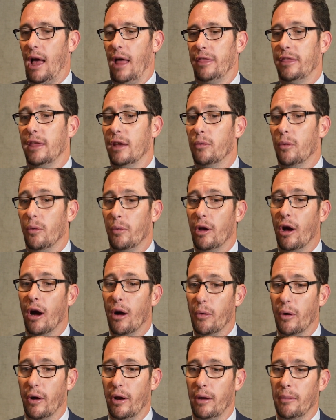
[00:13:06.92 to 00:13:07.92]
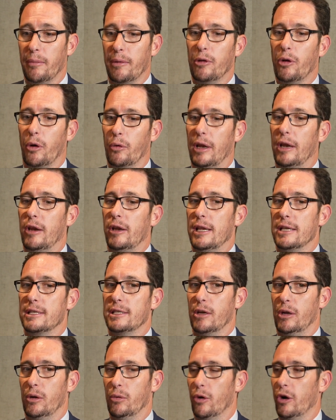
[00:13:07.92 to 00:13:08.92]
I think what we are worried about, well, not
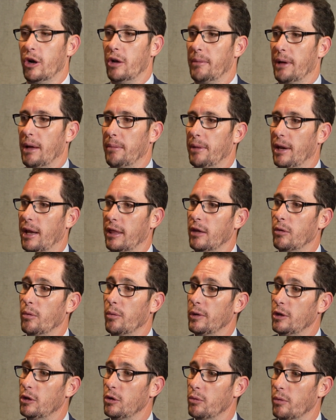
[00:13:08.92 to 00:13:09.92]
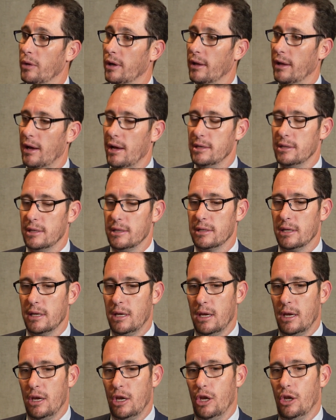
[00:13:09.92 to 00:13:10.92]
necessarily worried about, but I think what we do realize is,
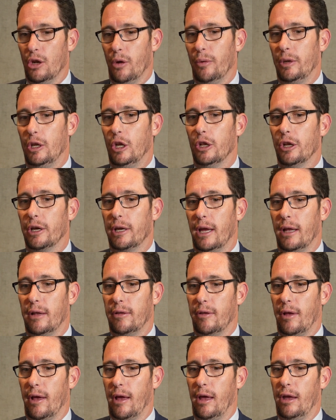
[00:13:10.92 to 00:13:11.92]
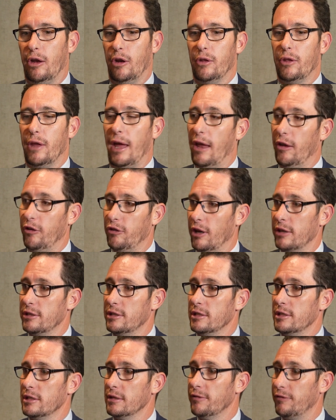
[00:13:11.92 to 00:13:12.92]
you know, when you look at uh, you know the N G
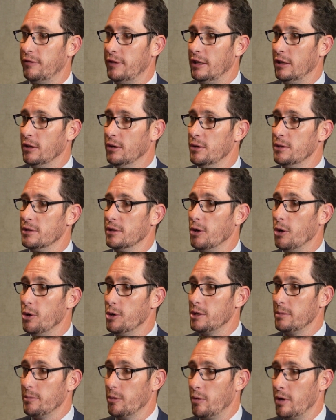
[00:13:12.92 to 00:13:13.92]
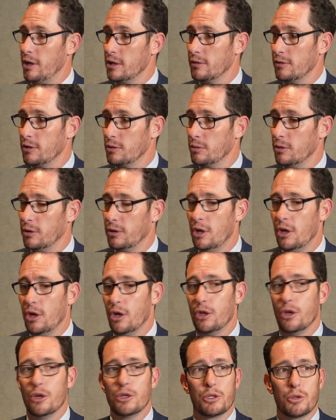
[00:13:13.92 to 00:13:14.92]
Xs and the Philos and the Jose Marias of this world,
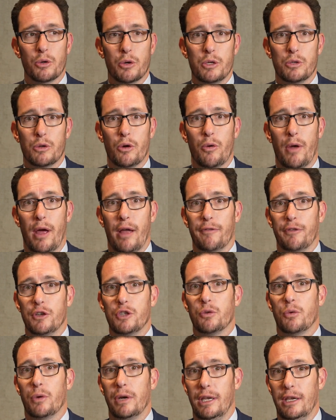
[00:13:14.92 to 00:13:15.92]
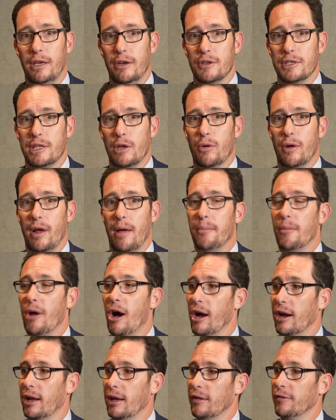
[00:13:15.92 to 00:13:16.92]
those stories were around for twenty years. They were out
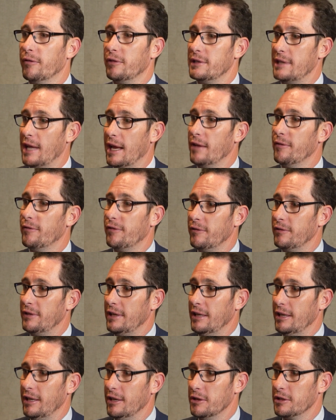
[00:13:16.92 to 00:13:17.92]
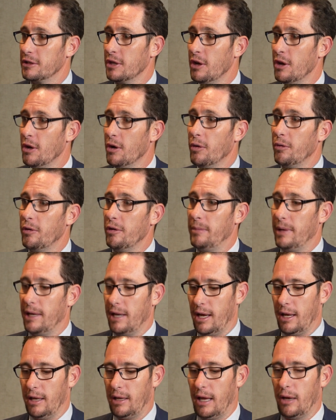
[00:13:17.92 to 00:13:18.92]
marketing for ten, fifteen years. Yep. We've been
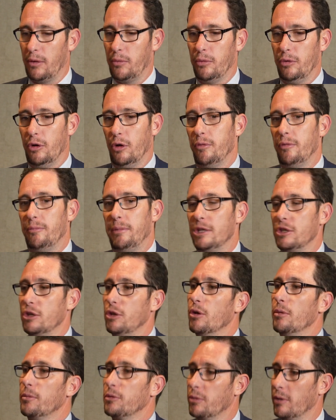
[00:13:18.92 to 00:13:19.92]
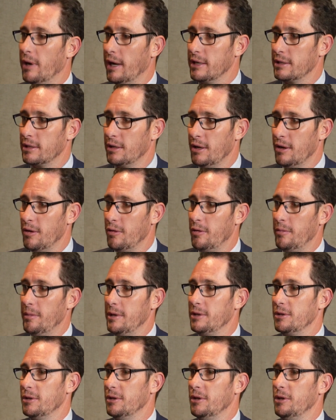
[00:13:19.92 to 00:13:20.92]
out like you know we've been to Europe twice. We've
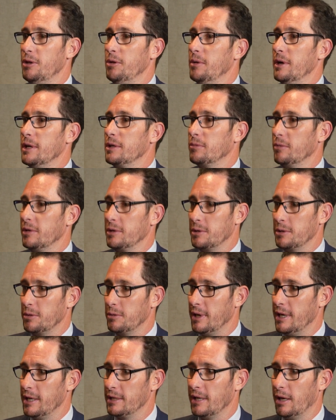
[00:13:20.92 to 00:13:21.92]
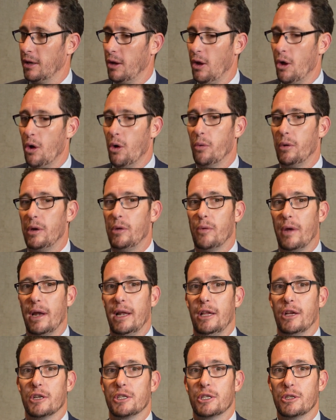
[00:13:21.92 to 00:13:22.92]
been to the U S once or twice. Like we
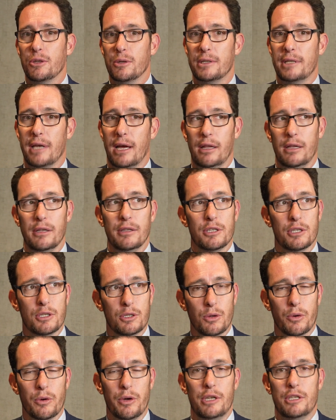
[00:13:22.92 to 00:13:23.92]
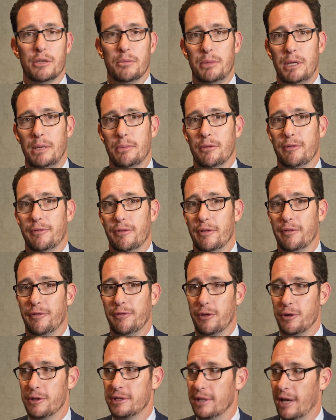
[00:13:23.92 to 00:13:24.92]
really are still telling the story to people for the
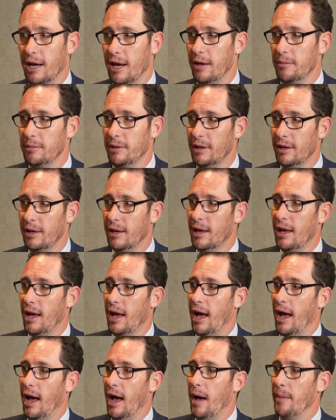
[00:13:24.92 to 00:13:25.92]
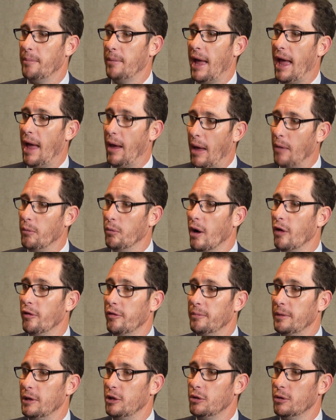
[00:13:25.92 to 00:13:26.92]
first time. Um, and while
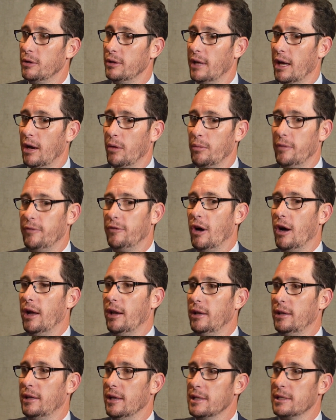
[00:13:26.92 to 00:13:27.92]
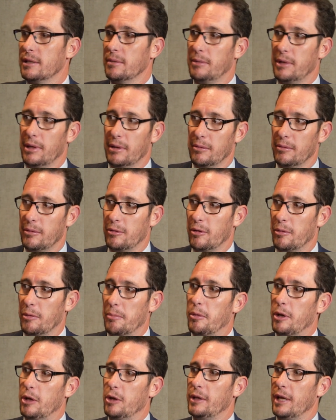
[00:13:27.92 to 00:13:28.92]
we've been doing that, we've gone and done something
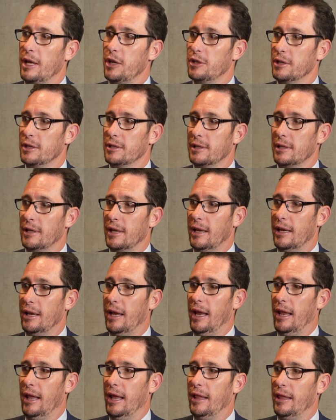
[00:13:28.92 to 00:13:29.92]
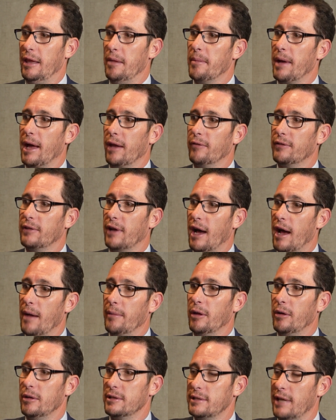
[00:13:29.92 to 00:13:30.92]
pretty audacious in, in, in the amount of
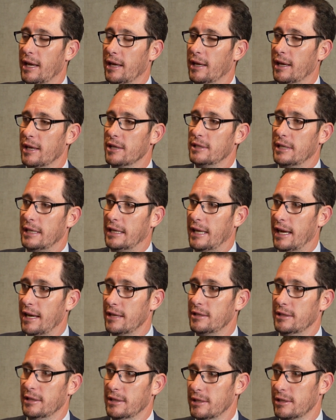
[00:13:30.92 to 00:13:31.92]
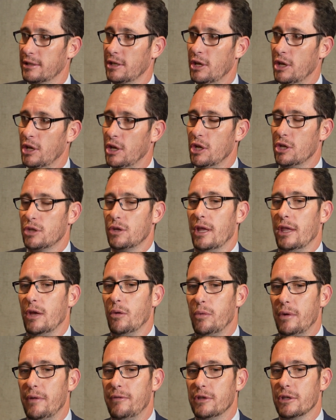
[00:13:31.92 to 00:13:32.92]
time that it's taken us to get to this. So I
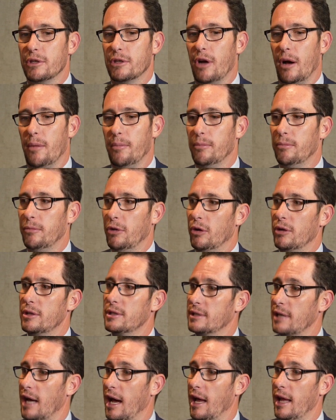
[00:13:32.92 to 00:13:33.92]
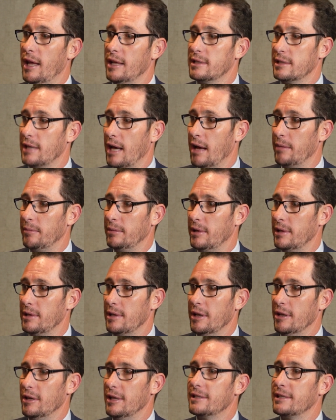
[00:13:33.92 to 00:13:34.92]
think we've just got, you know, it's time, it's time,
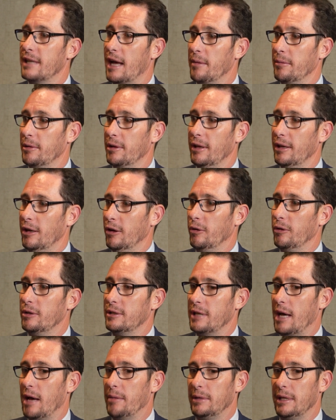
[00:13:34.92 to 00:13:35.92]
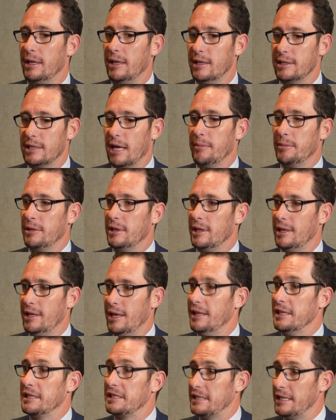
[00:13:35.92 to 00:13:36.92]
it's time, you know, time in the time in
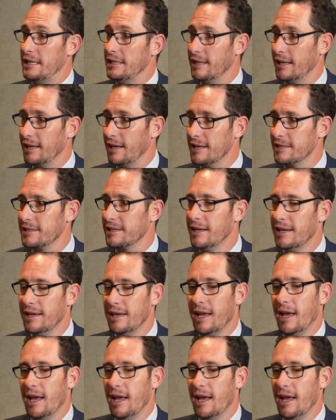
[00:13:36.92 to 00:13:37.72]
the in the seat, I guess.